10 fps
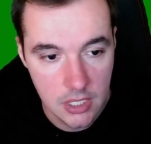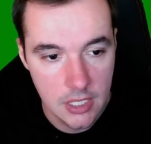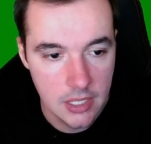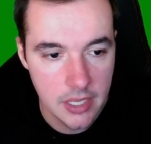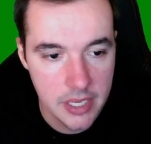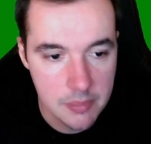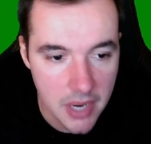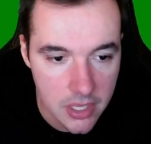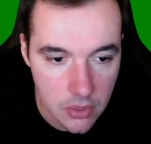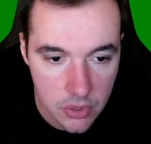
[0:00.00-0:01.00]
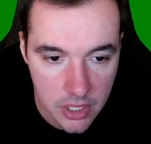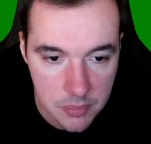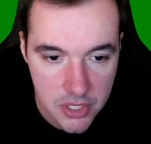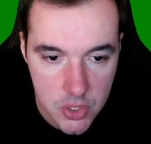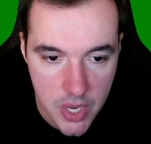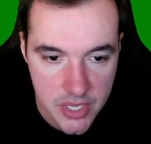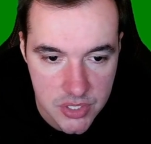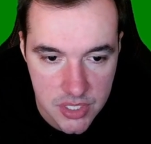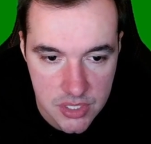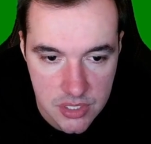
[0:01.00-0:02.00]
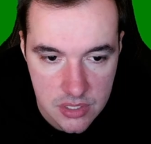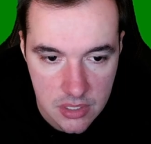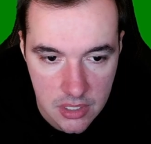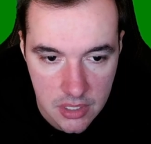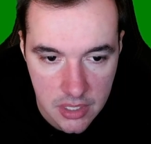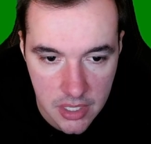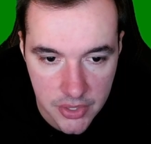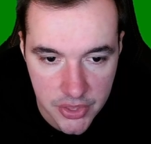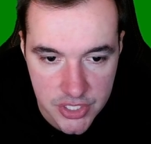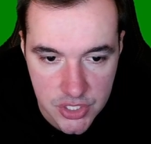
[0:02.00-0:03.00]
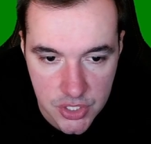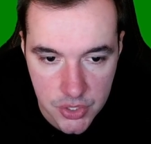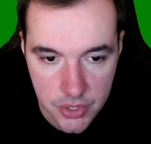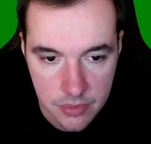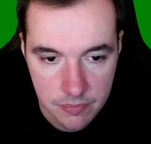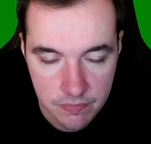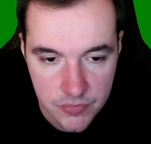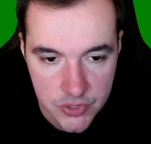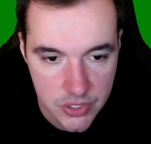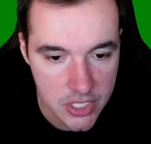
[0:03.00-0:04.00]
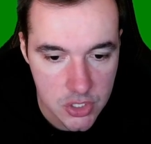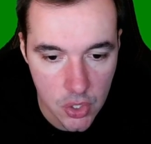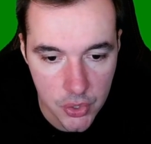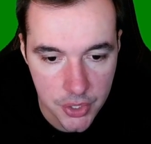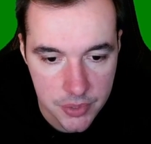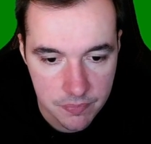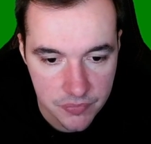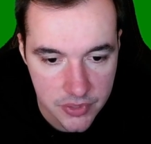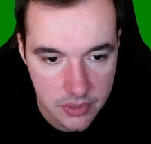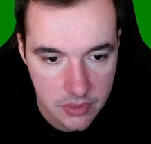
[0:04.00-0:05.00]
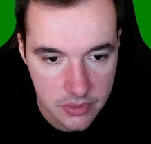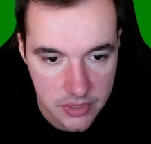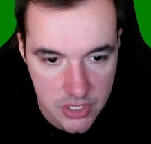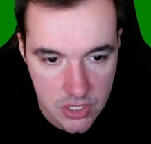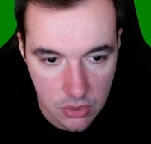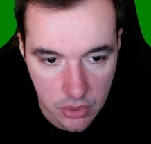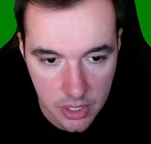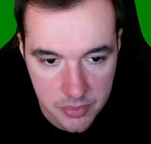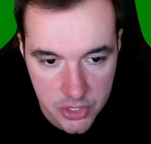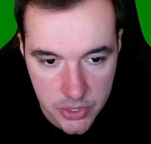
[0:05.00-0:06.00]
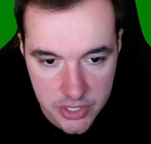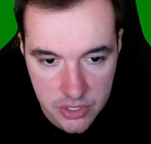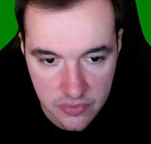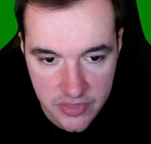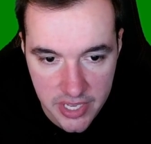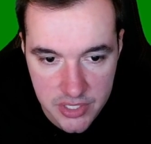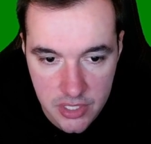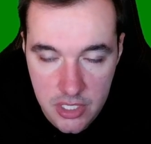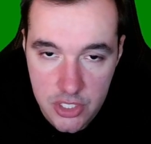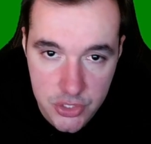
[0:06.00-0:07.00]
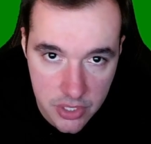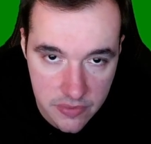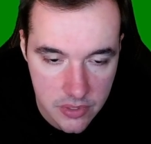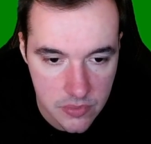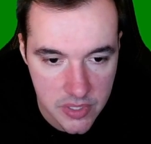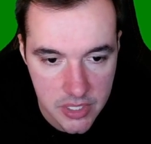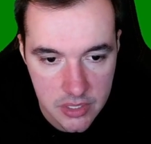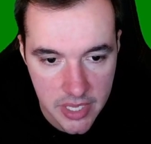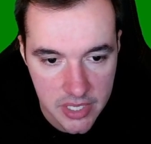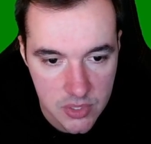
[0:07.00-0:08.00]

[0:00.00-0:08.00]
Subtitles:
and my local IP address is this here. So that's all good. This is the local IP address of that server running that